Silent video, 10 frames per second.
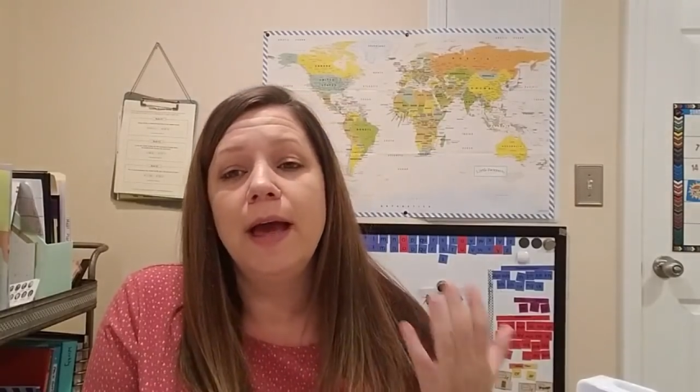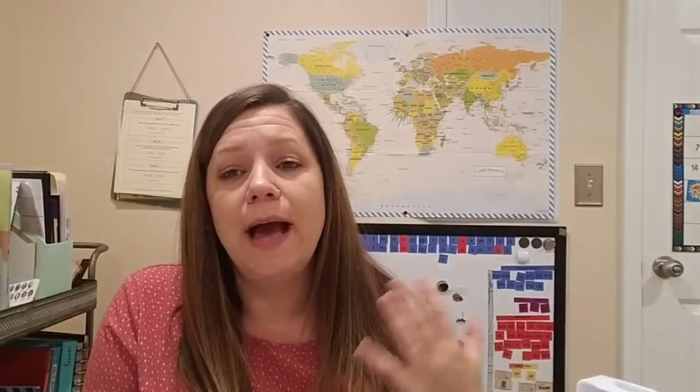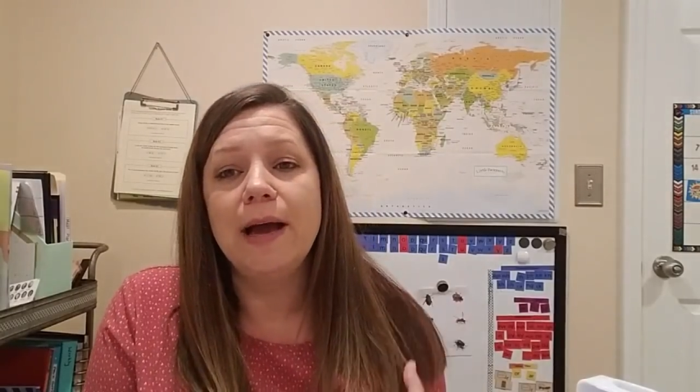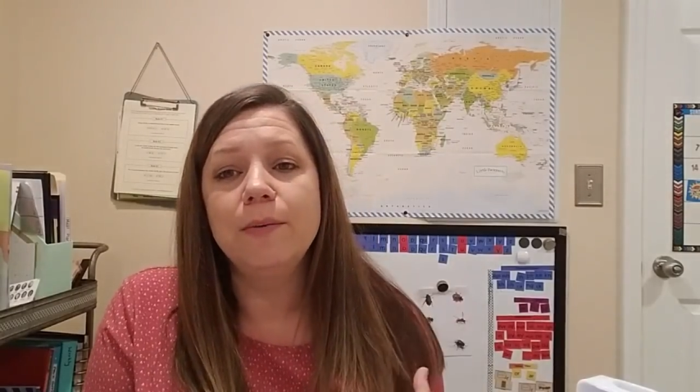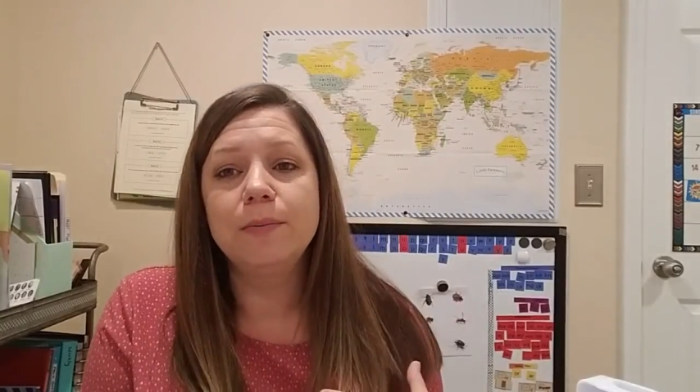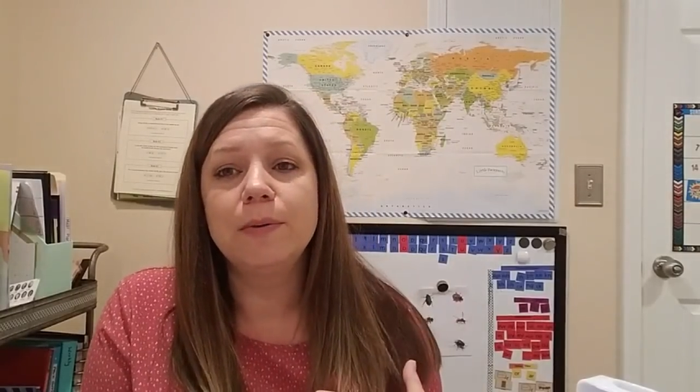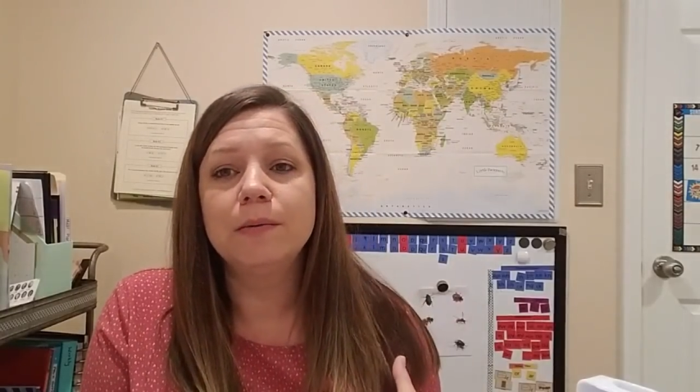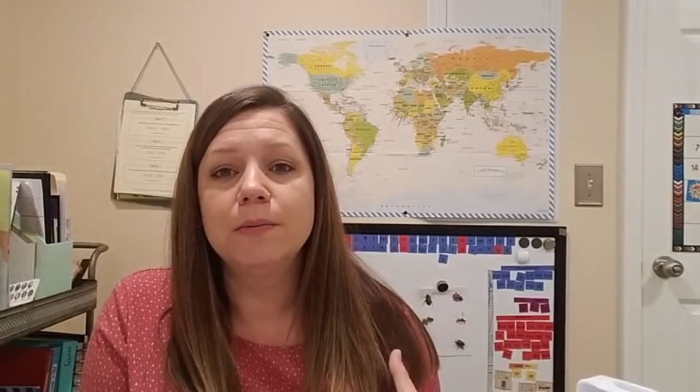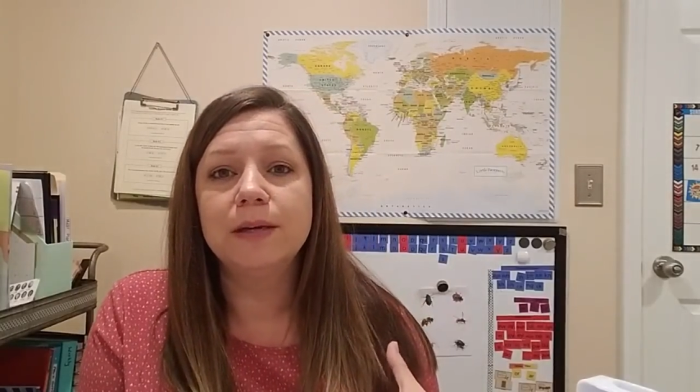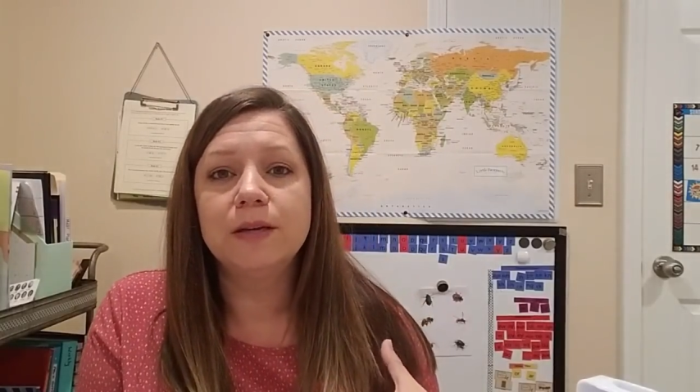I would
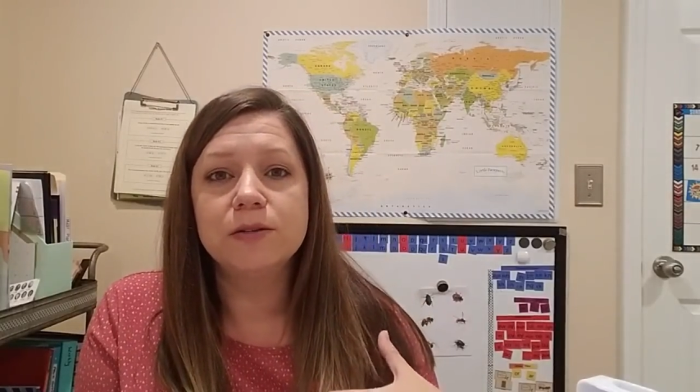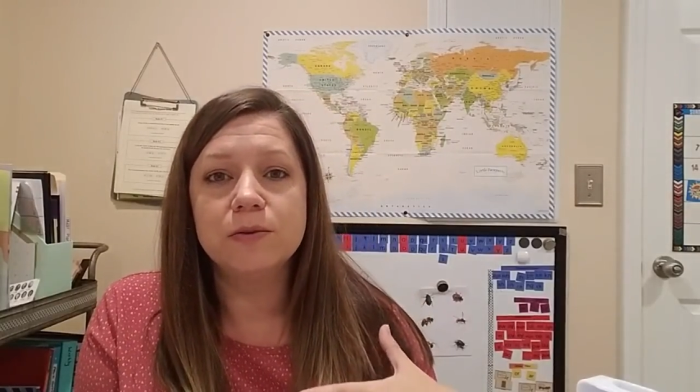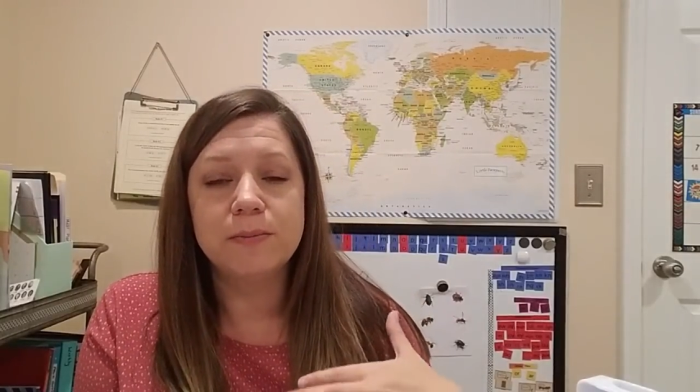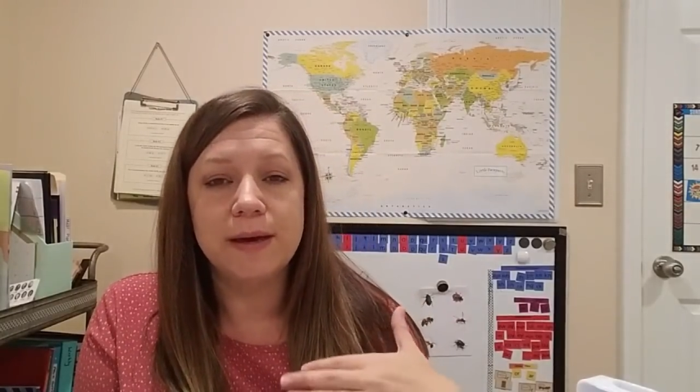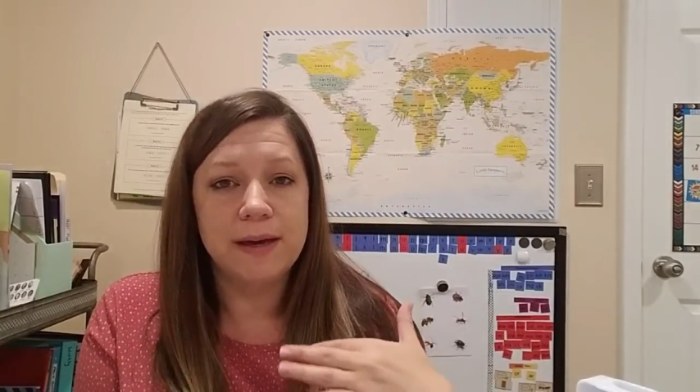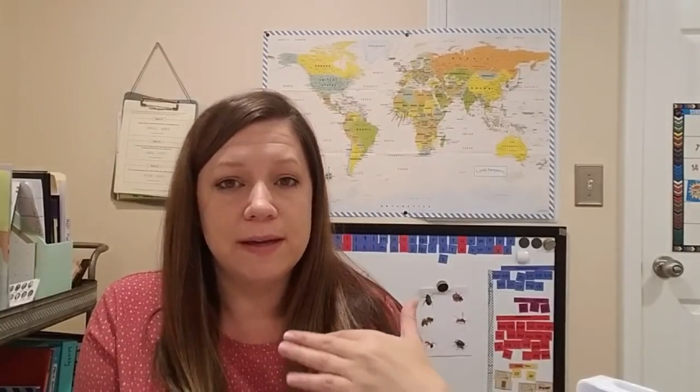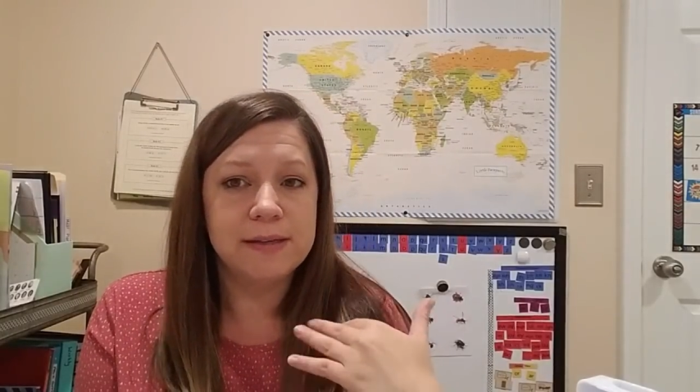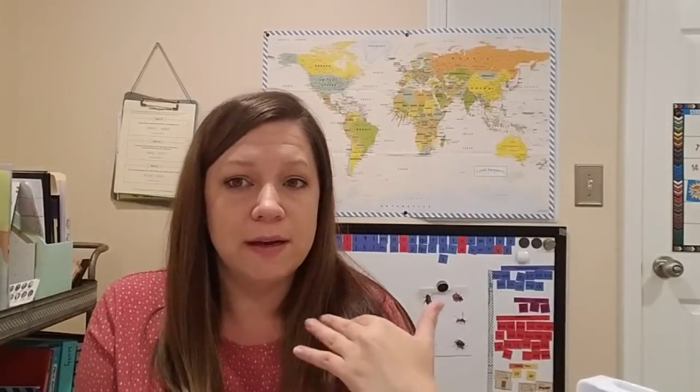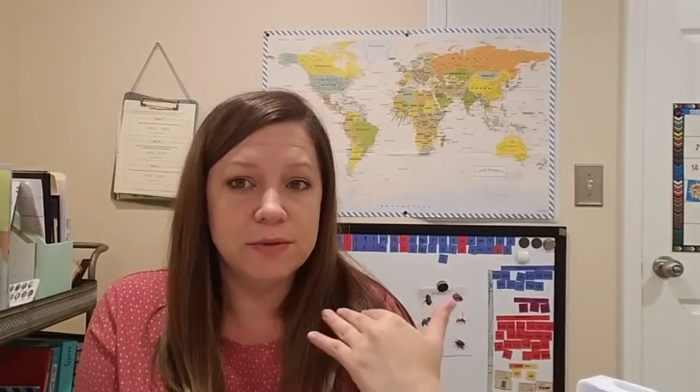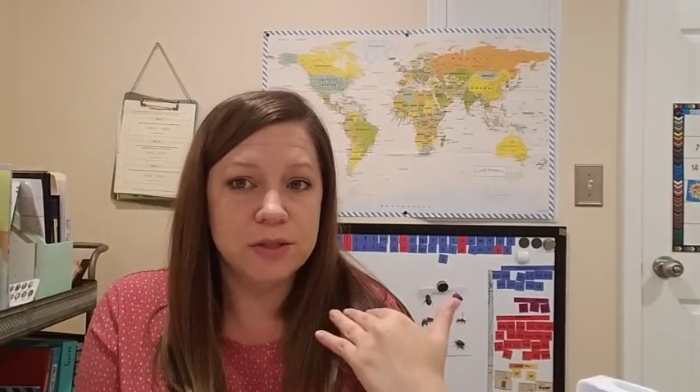probably use it with my
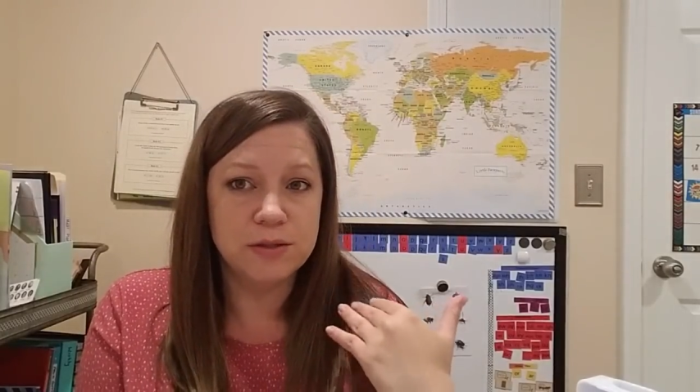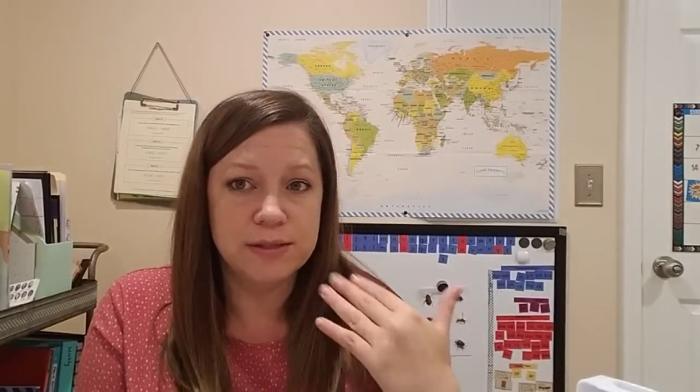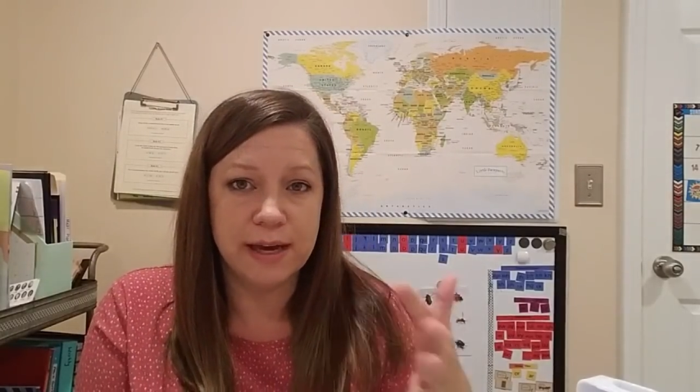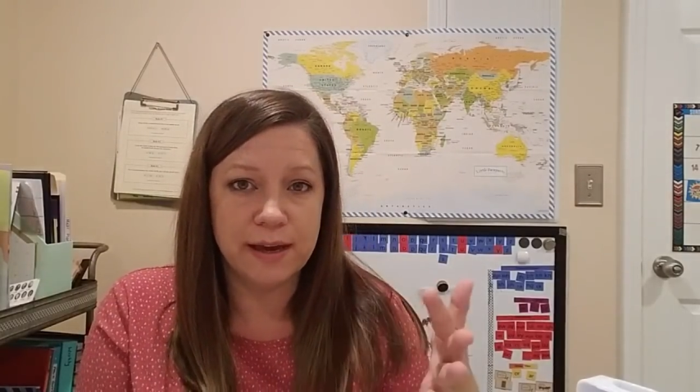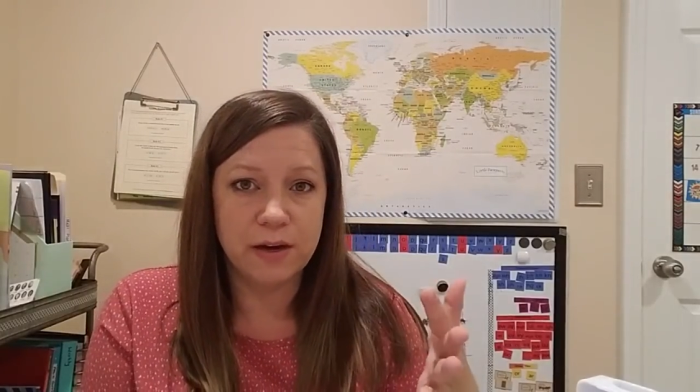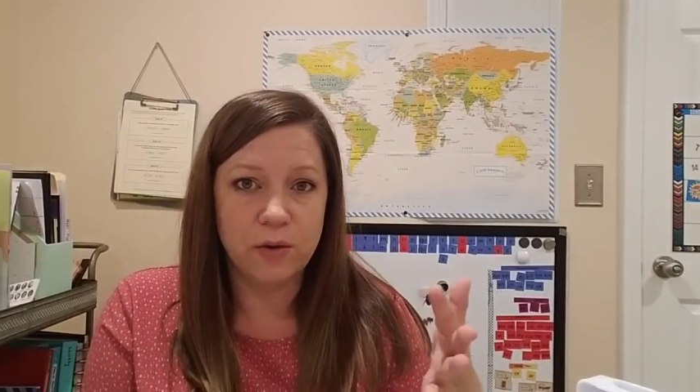kids up to 2nd